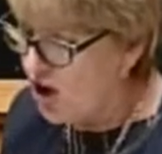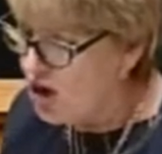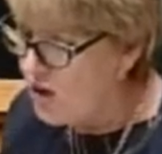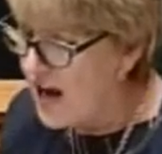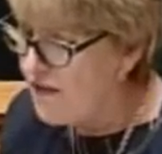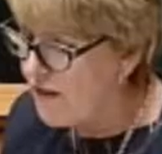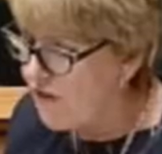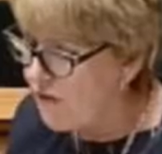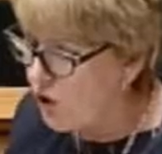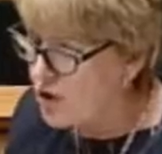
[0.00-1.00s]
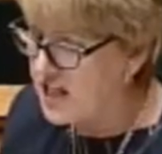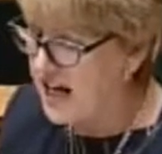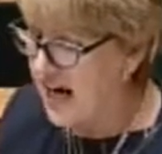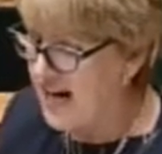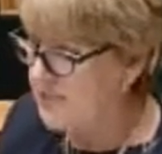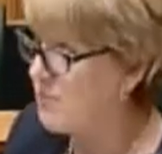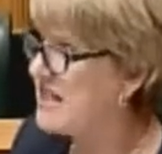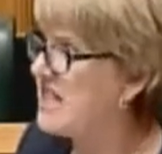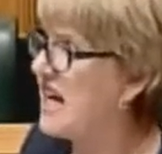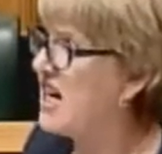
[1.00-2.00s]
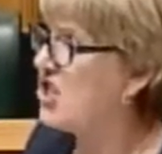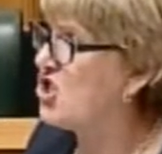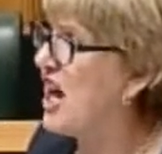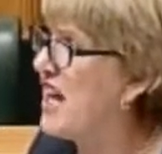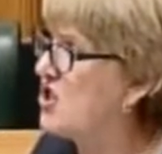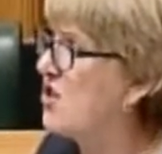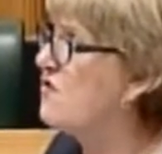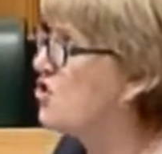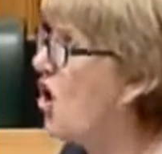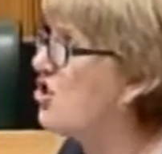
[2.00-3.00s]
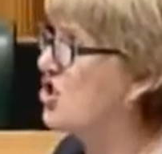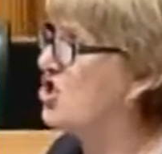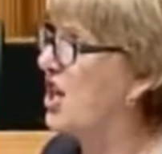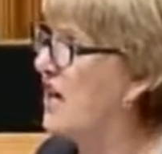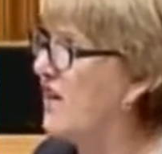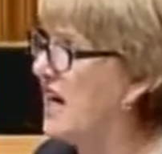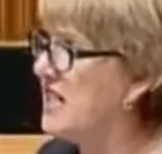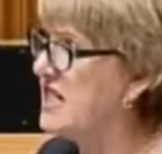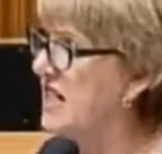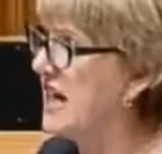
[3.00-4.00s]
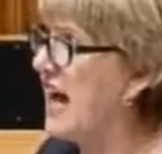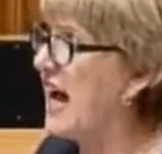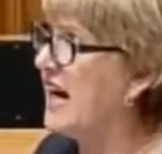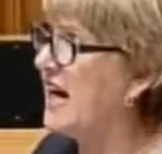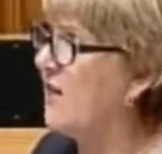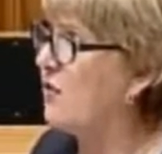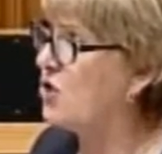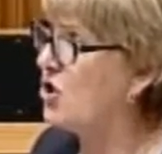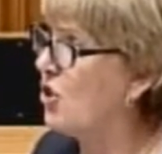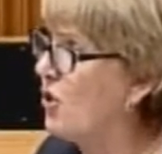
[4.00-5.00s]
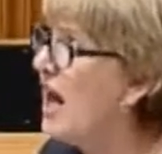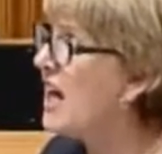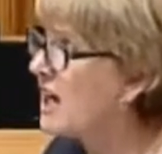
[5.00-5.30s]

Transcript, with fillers: You have a 48% chance of not achieving NCEA Level 2